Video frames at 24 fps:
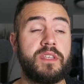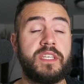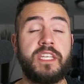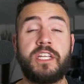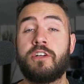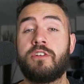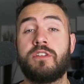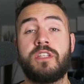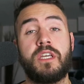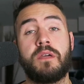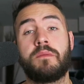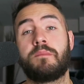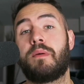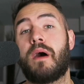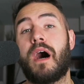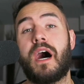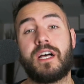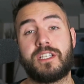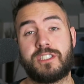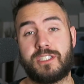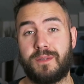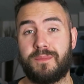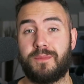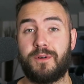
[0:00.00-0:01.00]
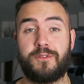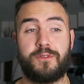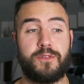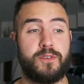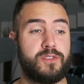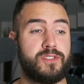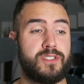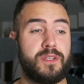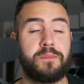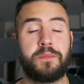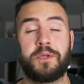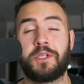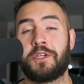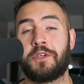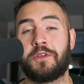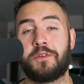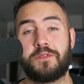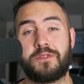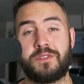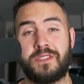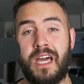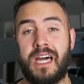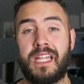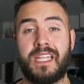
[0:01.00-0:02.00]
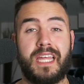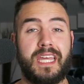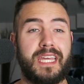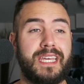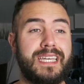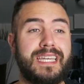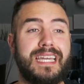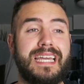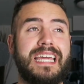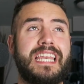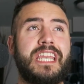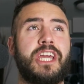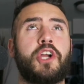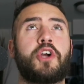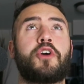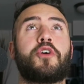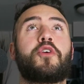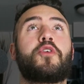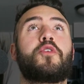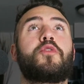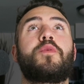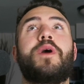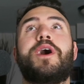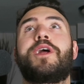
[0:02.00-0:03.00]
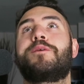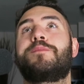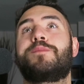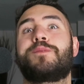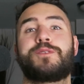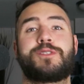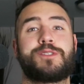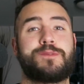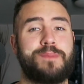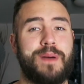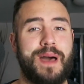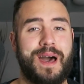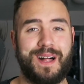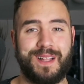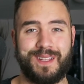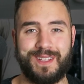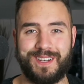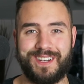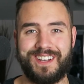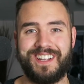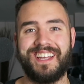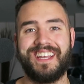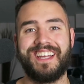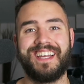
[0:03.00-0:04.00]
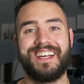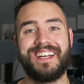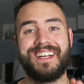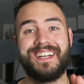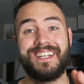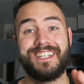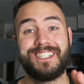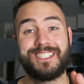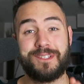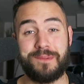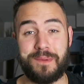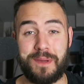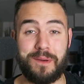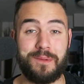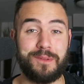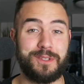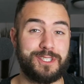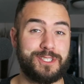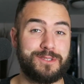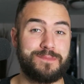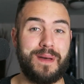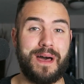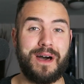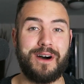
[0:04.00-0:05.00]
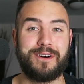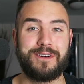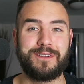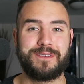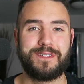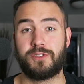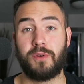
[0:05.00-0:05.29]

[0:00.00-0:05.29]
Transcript: nearly impossible for somebody who's not like an incredible speller to be able to spell.